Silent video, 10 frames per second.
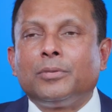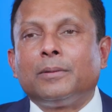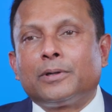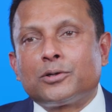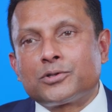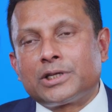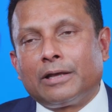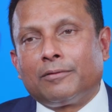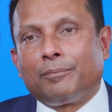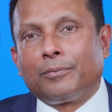people to
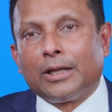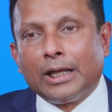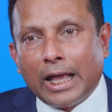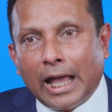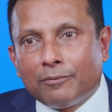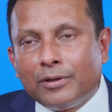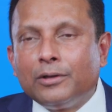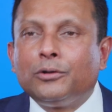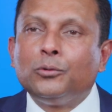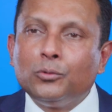save. And
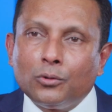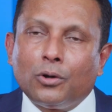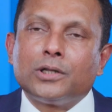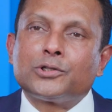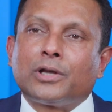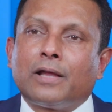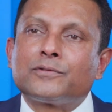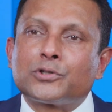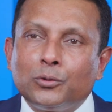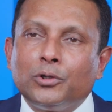we do also have
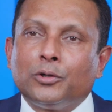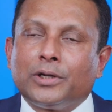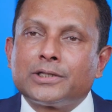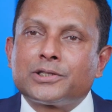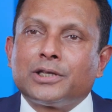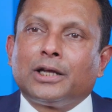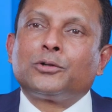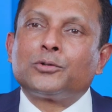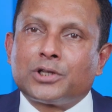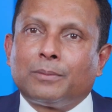school units
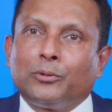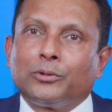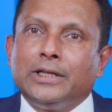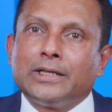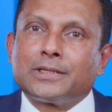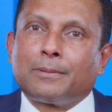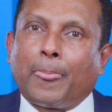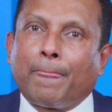to support this.